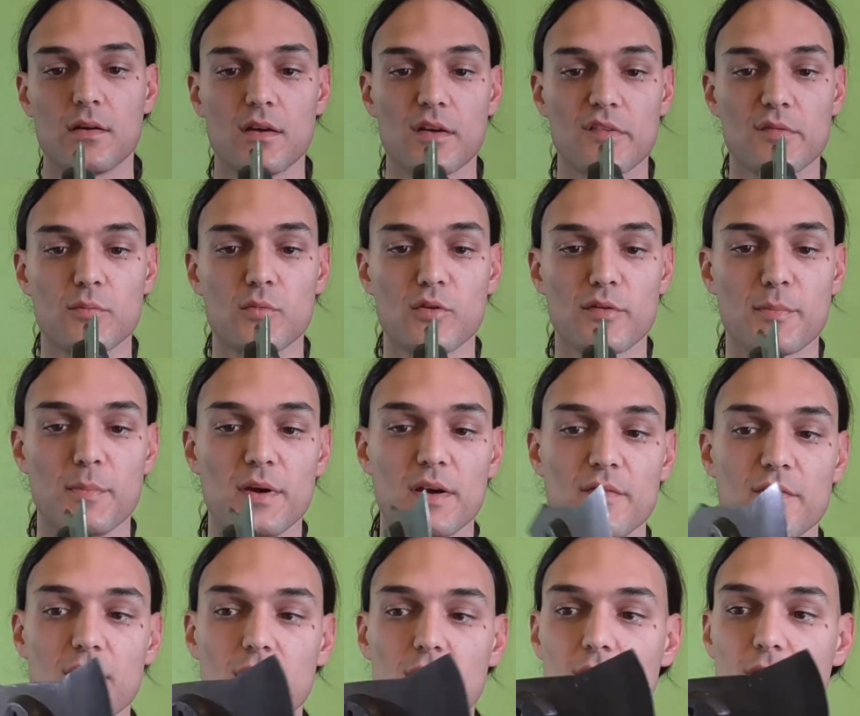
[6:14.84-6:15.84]
smooth
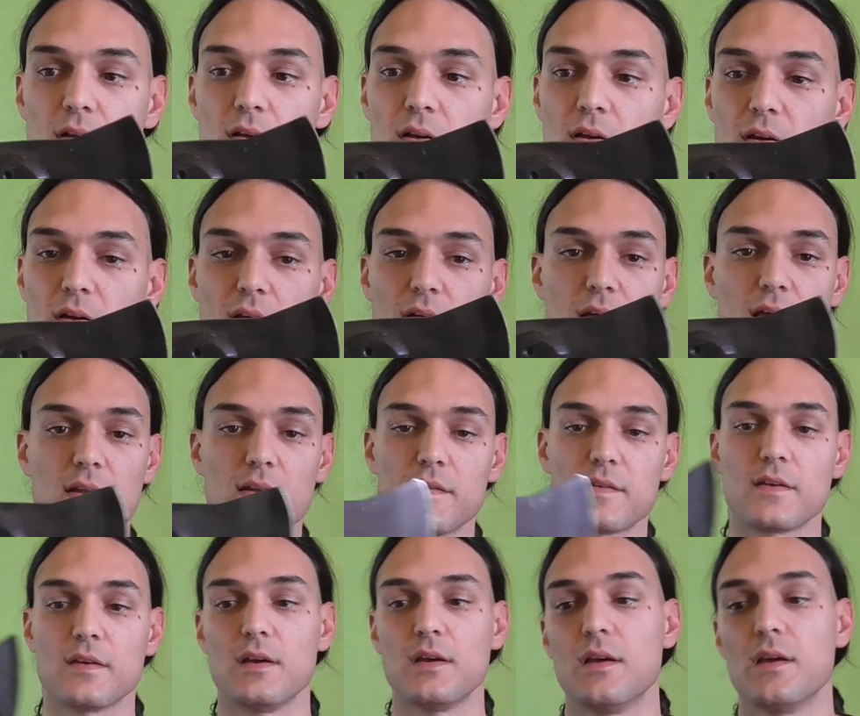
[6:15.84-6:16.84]
bevel, and
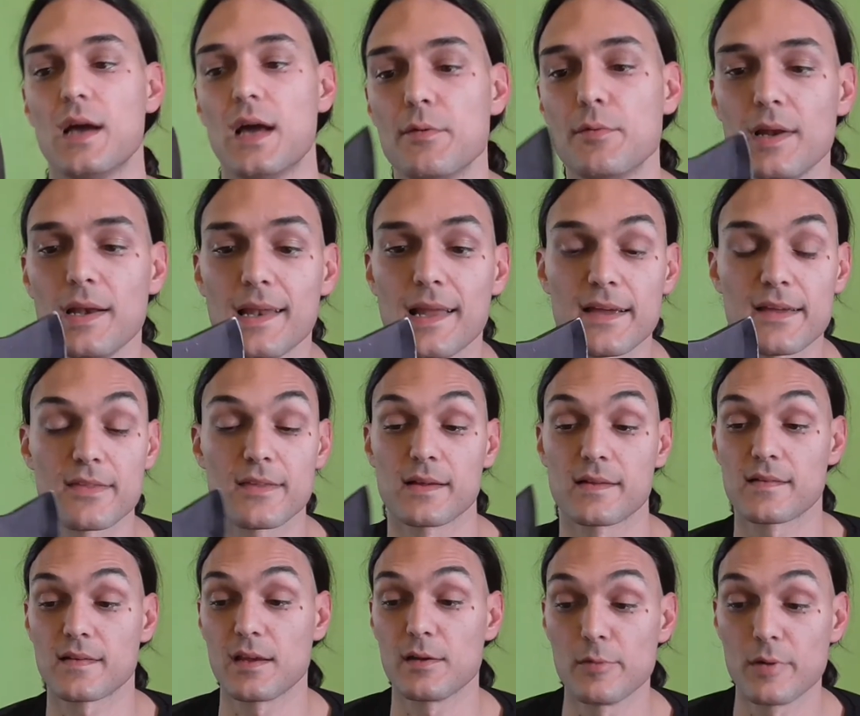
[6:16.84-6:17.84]
I really like
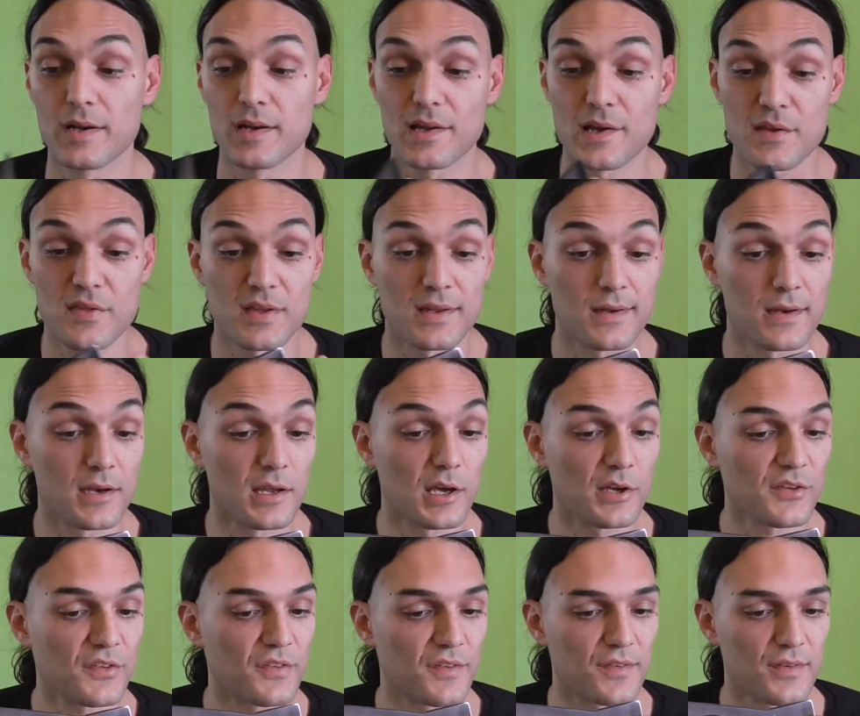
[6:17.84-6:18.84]
that. I really like that in
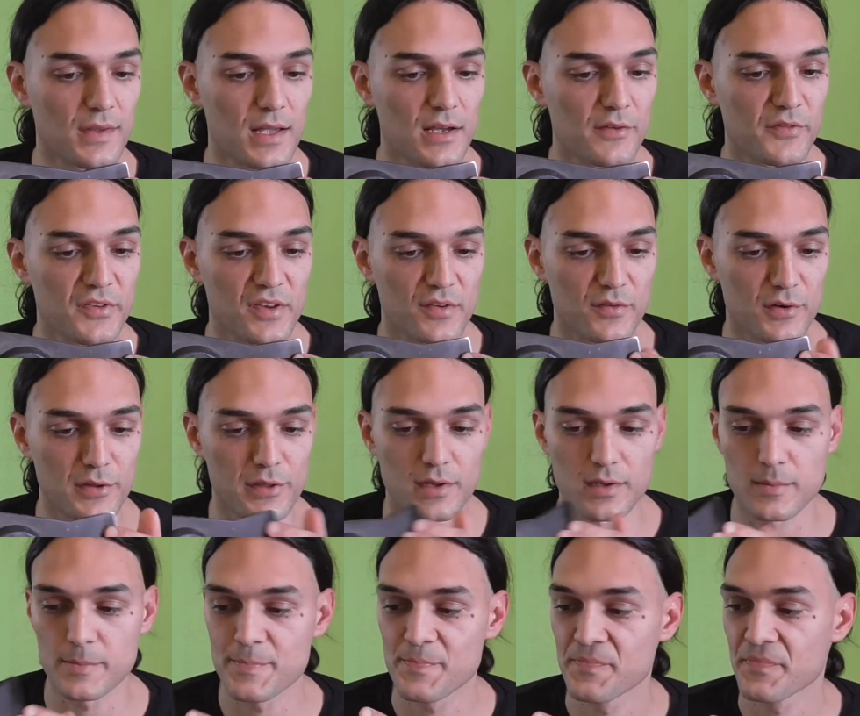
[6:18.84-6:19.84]
axes, knives,
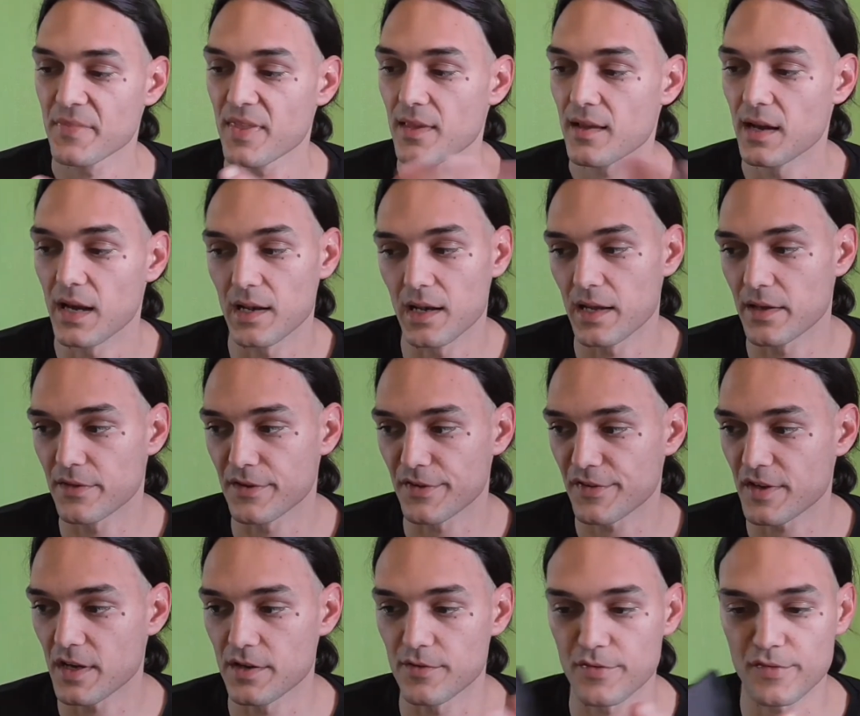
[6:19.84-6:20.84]
everything. I like this
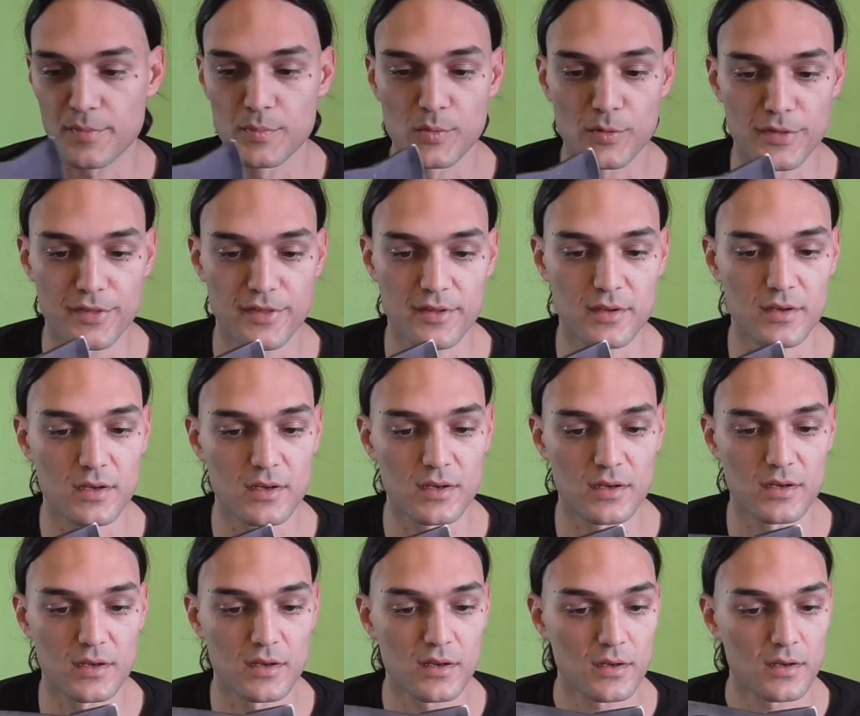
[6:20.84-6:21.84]
kind of smooth
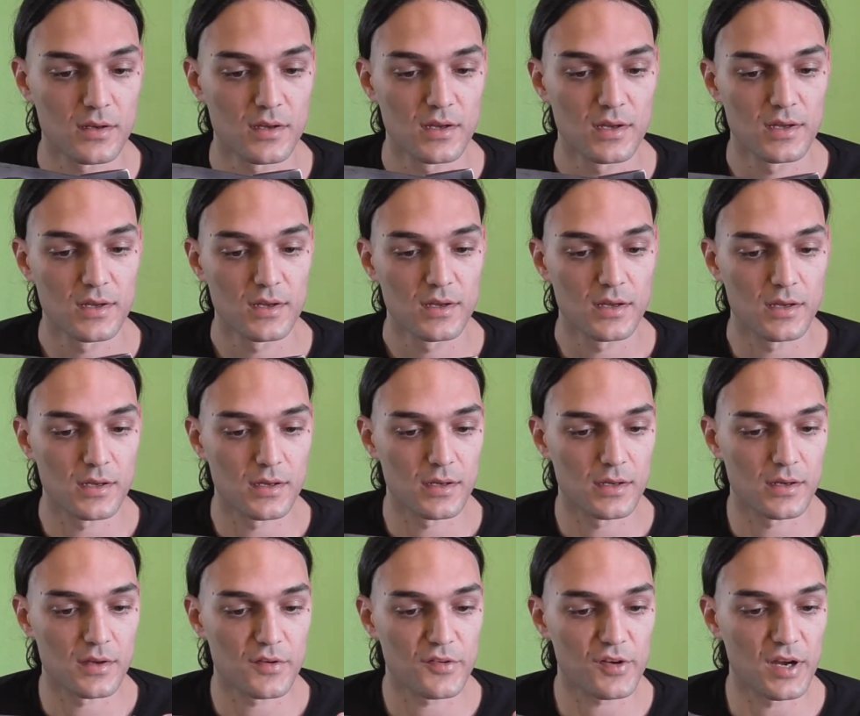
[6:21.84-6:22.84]

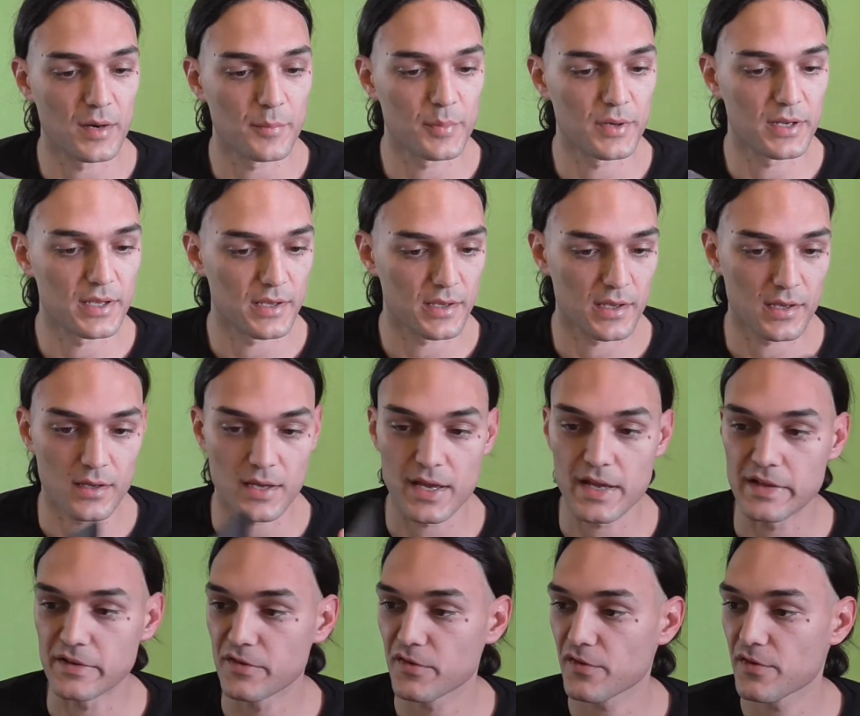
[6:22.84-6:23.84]
sharpening
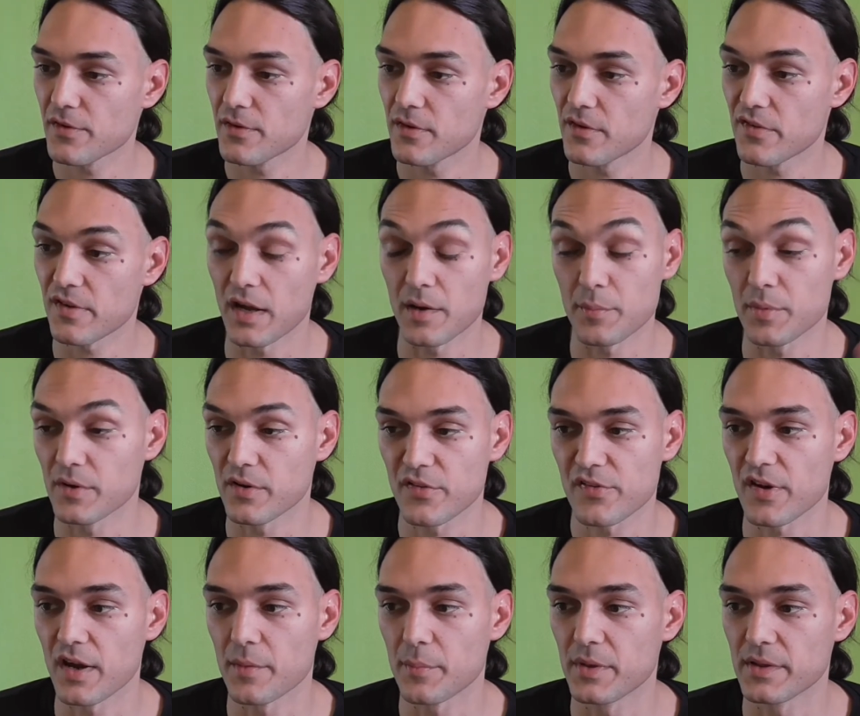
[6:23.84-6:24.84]
edge,
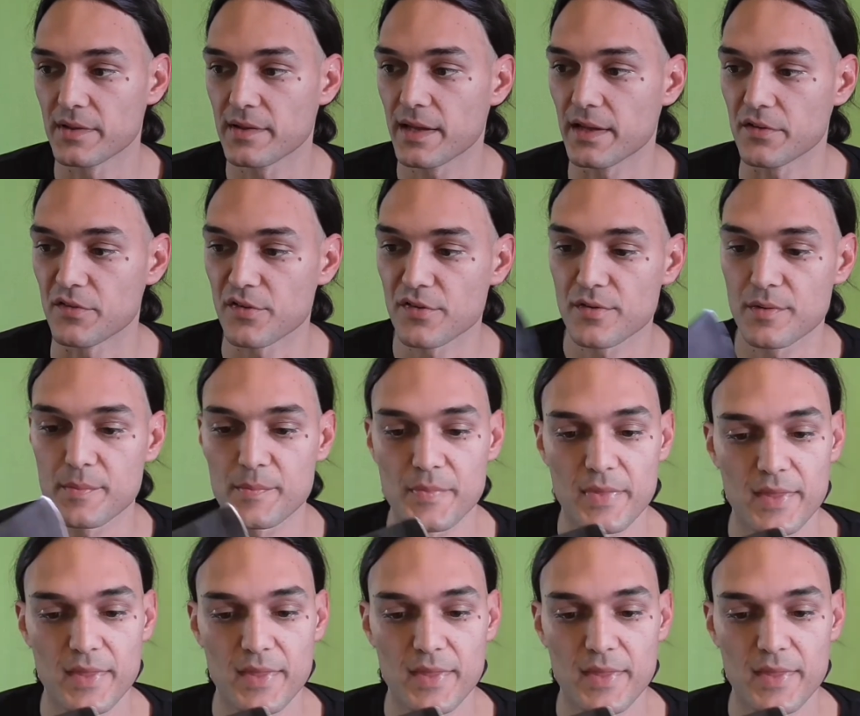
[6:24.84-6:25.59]
sharpened edge.